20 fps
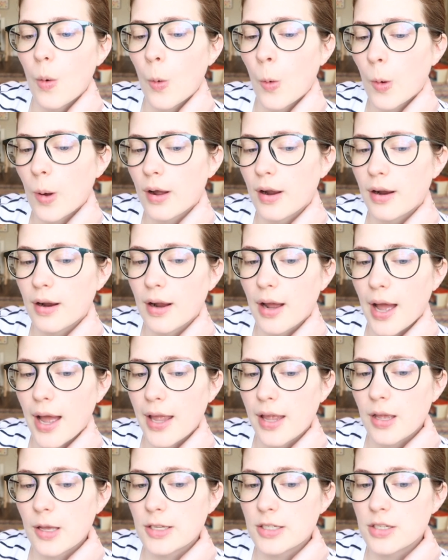or
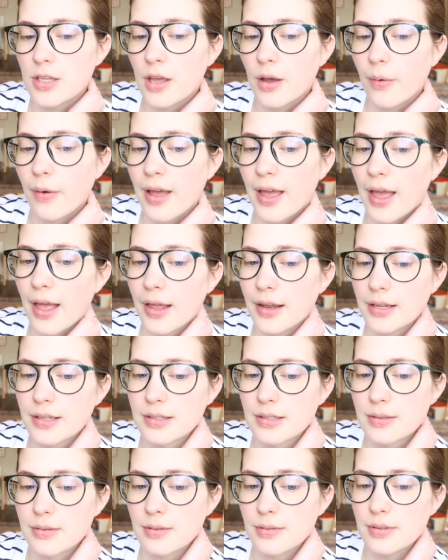I could go ahead
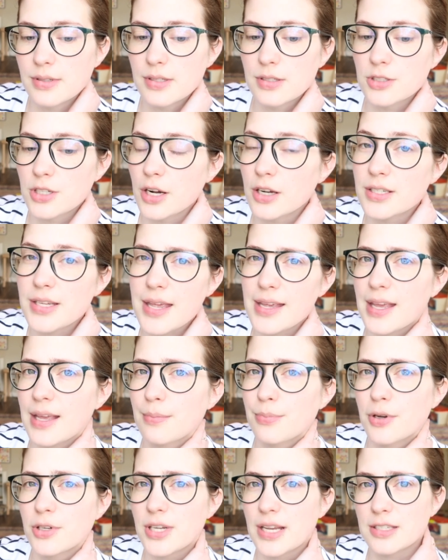and start
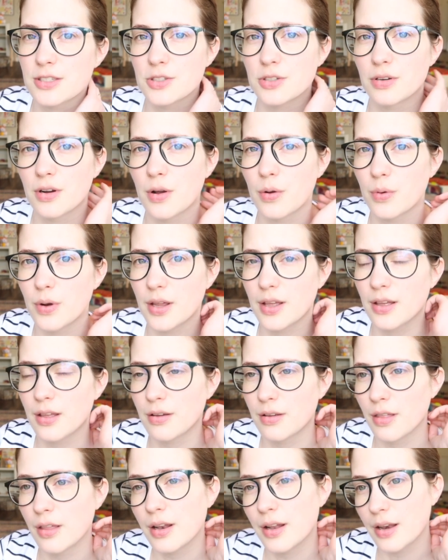taking progesterone
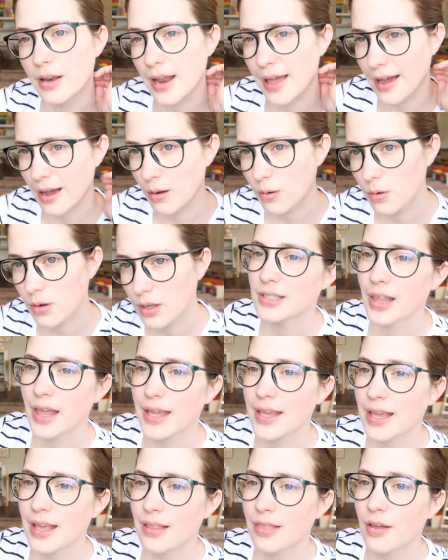now,
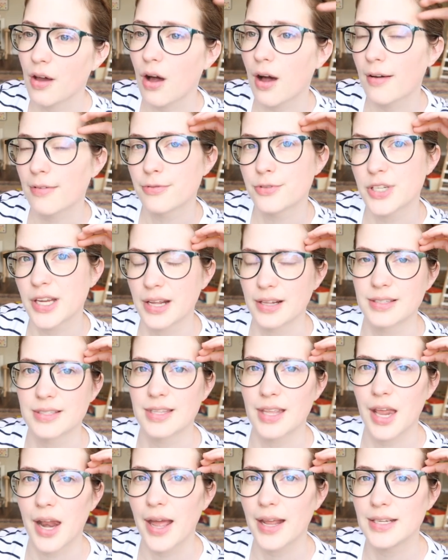like in the off chance
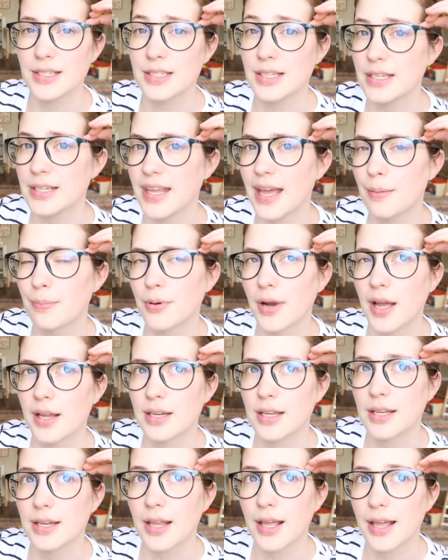that I did get
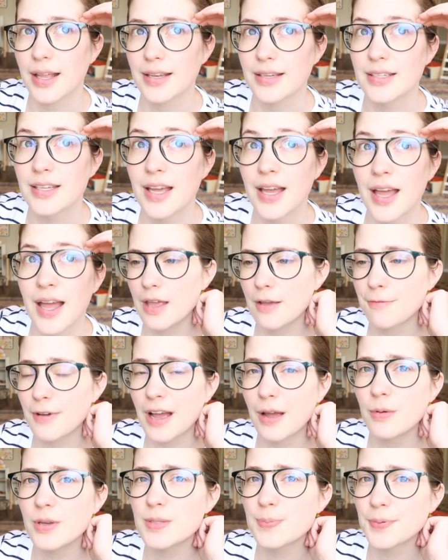pregnant. And if
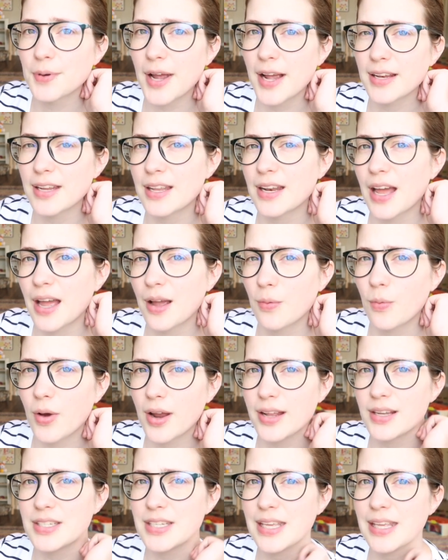I was pregnant, I
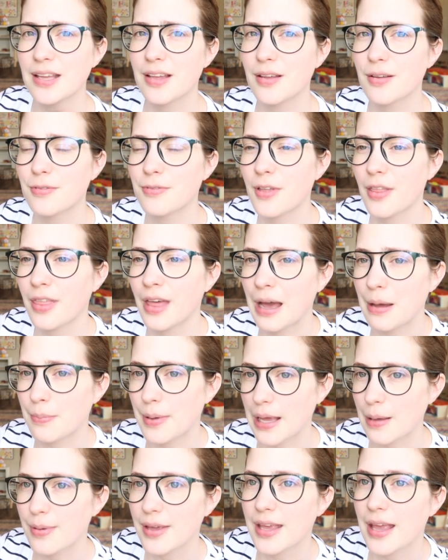wanted to give that
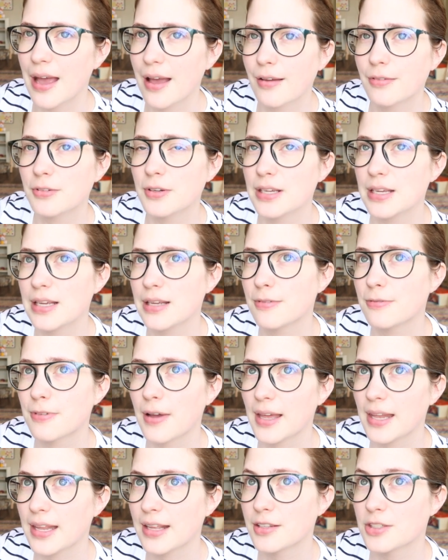baby every
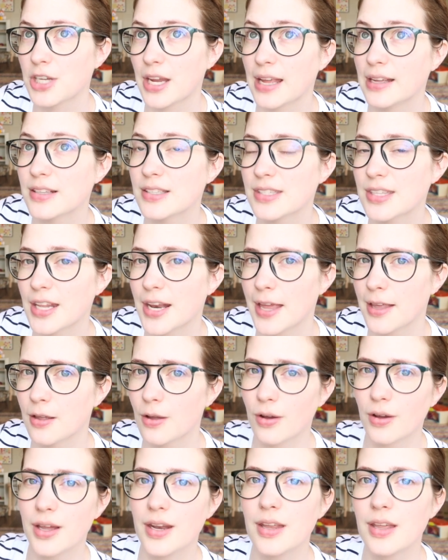fighting chance that I
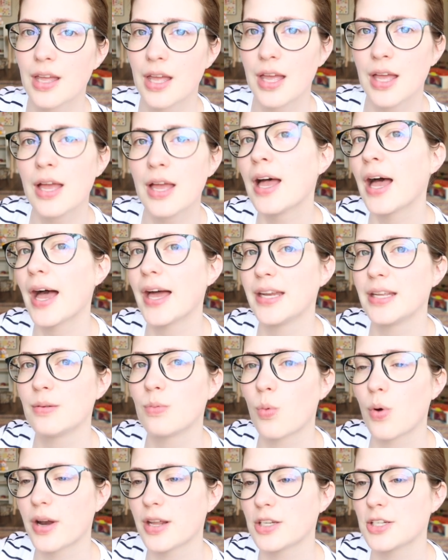could. I
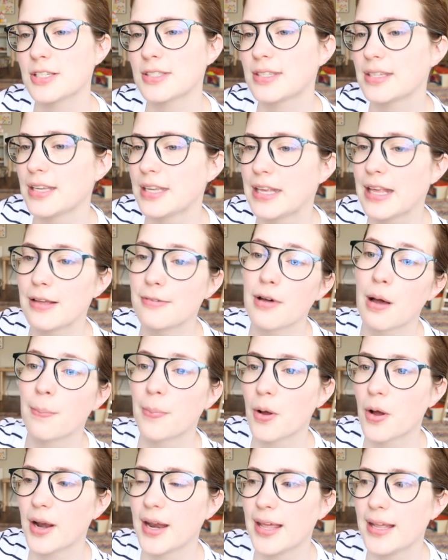didn't want to just give
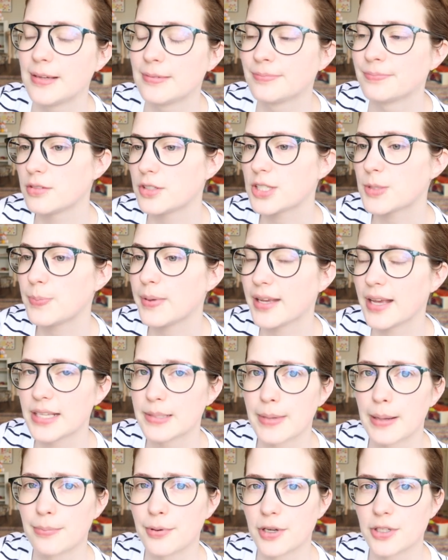up on it just
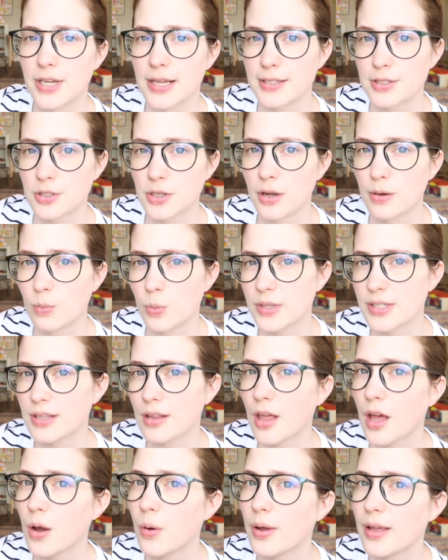because my progesterone was
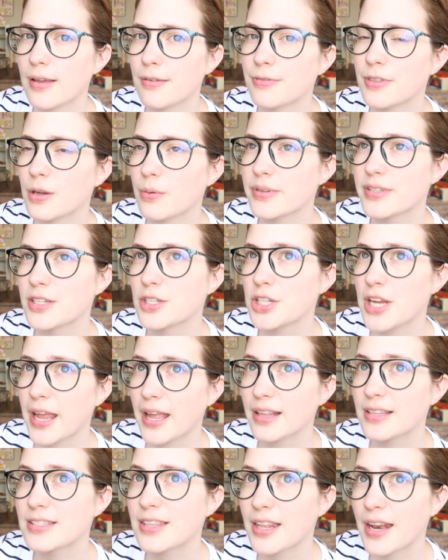low. If there was a
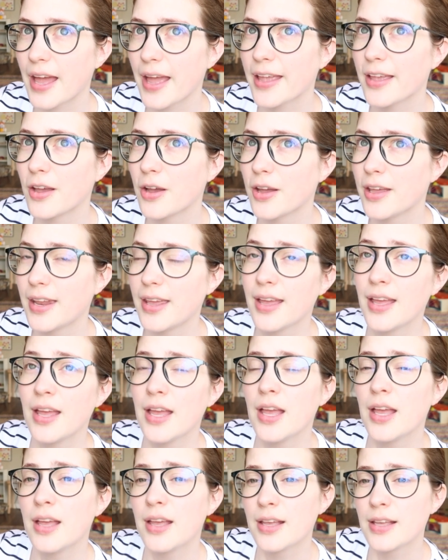chance that I could
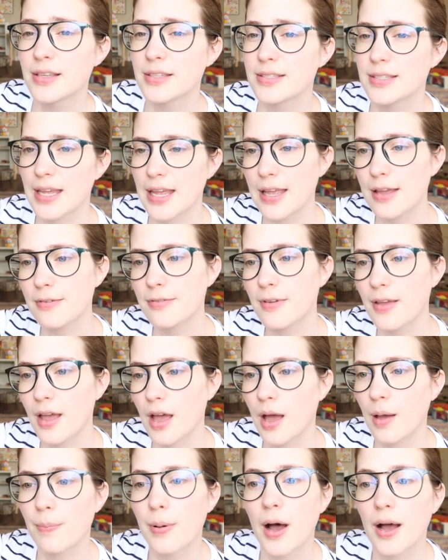save
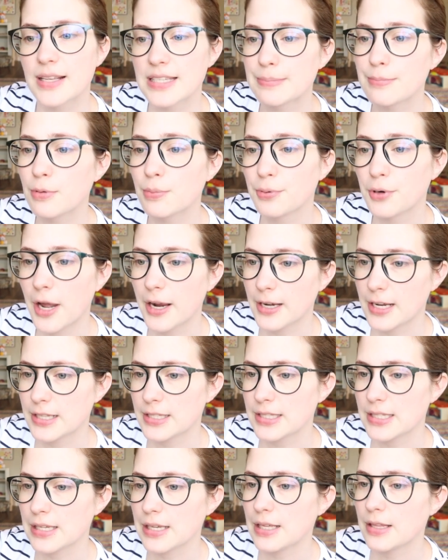a possible
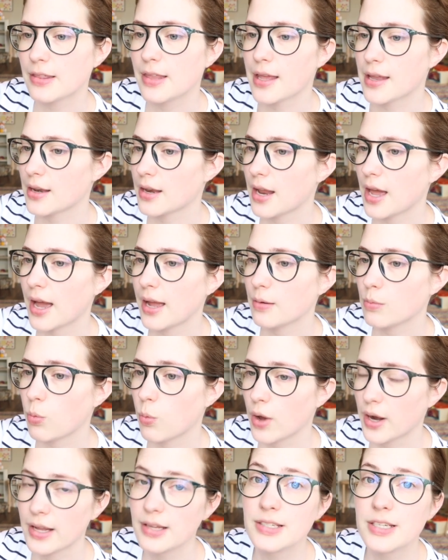pregnancy, then I
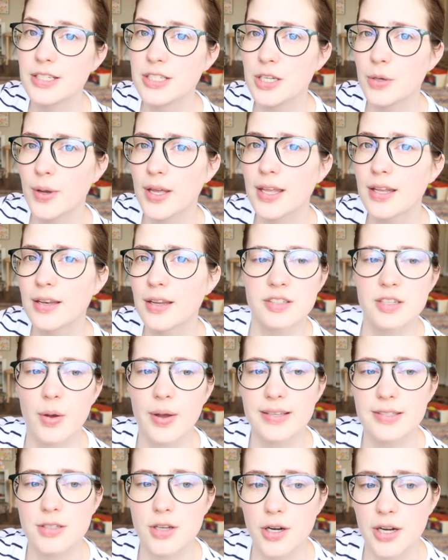wanted to do it. So
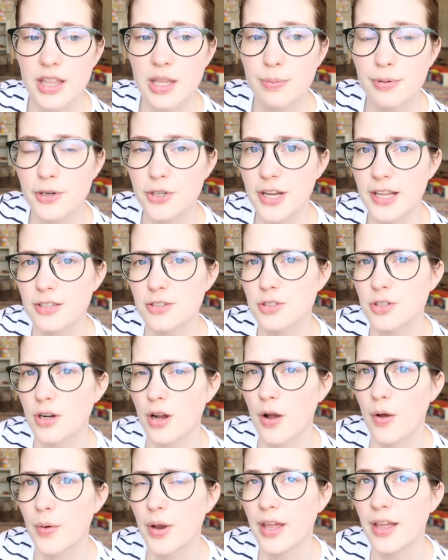I started the
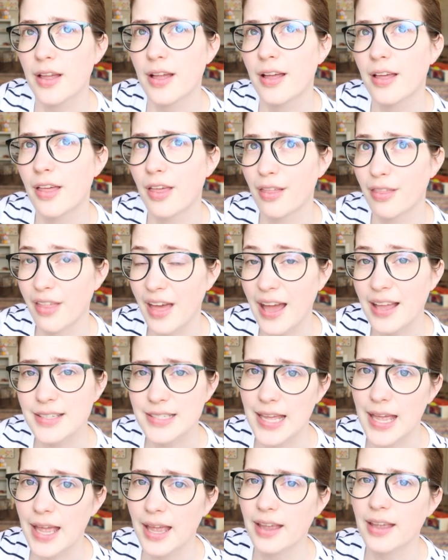progesterone that
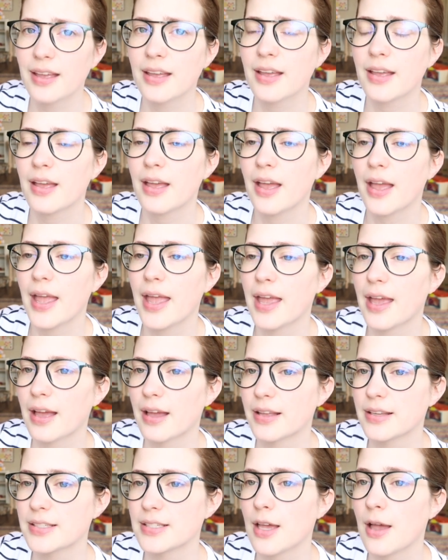day,
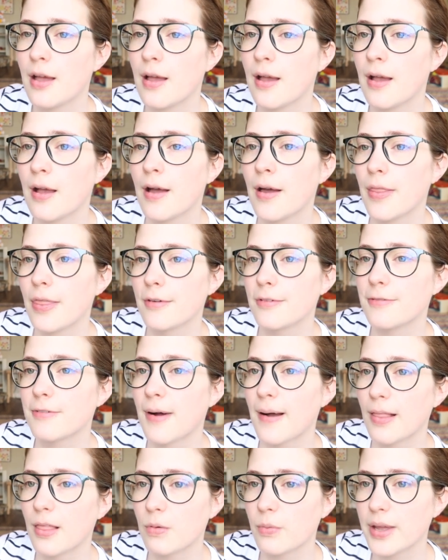and the
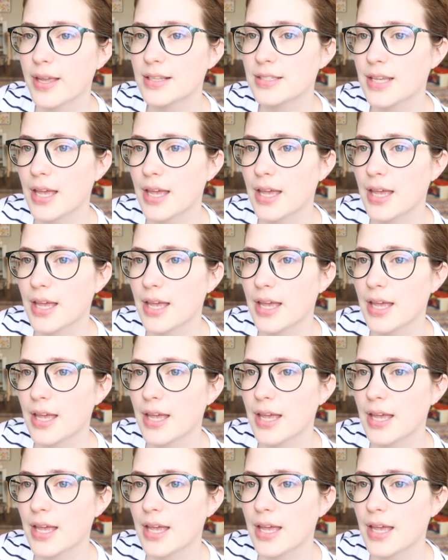following